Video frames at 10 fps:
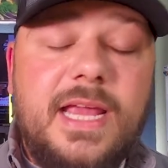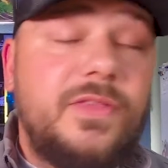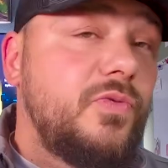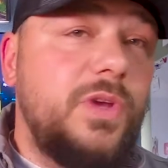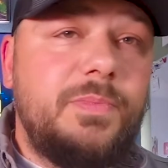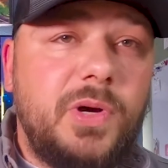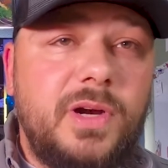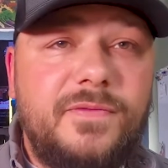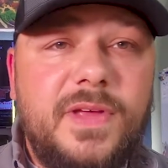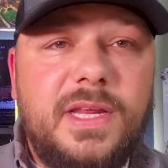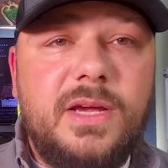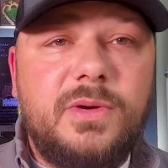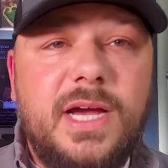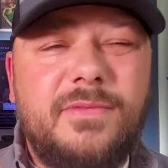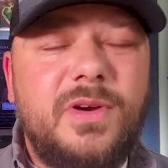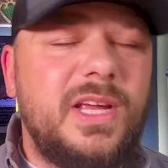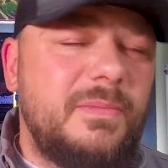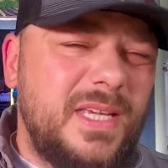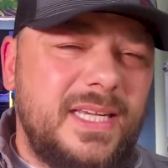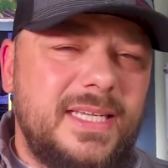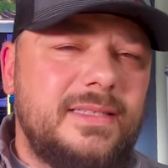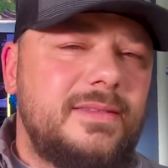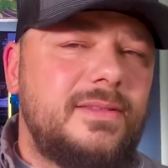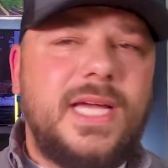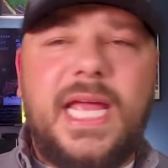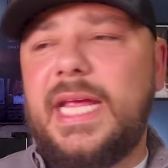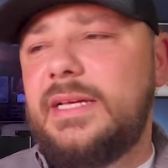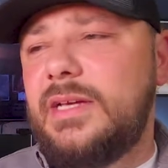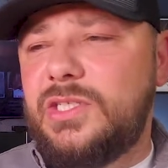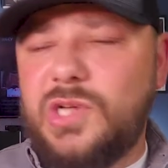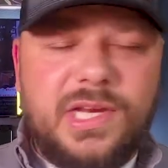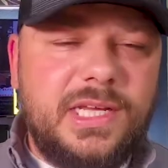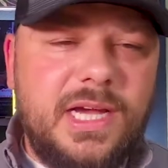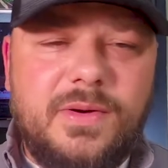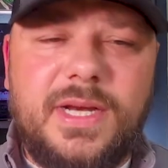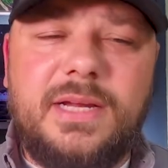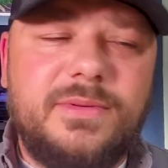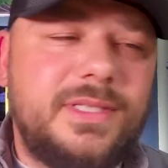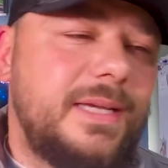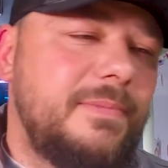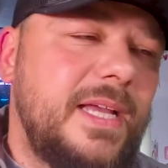a 3-part video covering it because I started going and it was like,